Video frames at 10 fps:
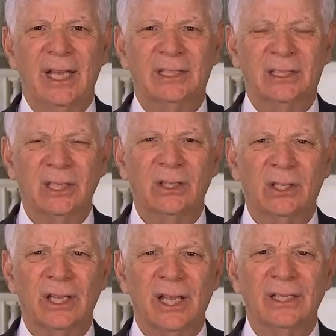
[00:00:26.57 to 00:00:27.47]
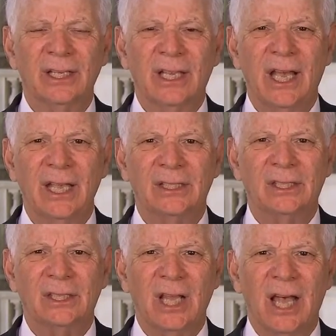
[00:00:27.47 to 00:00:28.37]
It clearly
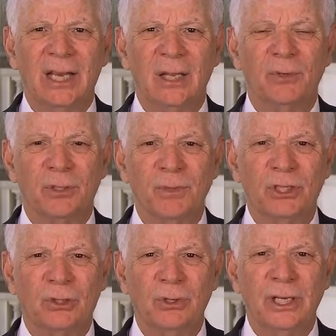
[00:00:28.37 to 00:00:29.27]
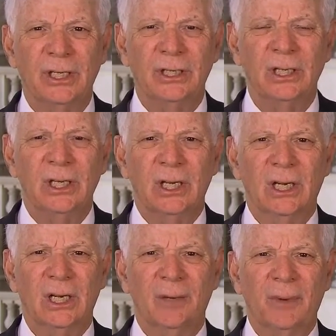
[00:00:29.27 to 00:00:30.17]
indicates that he was mistreated
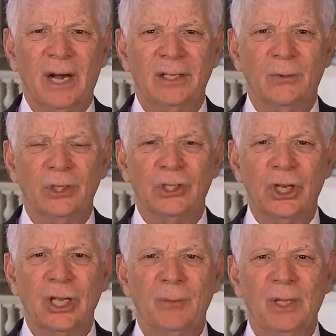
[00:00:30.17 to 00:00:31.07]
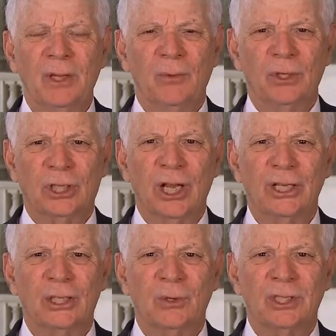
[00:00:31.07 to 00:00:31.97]
uh, by the regime, which
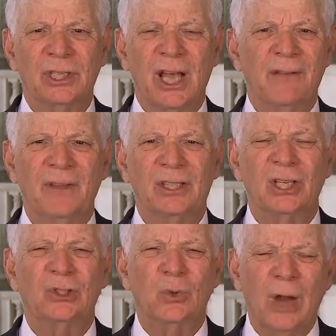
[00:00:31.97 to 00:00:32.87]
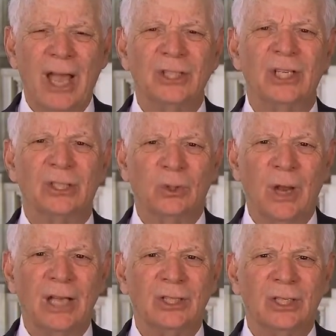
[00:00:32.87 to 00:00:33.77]
led to his death. It's a tragic,
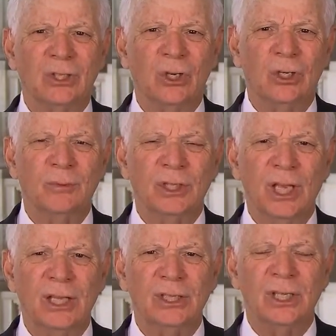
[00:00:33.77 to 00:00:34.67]
tragic circumstance.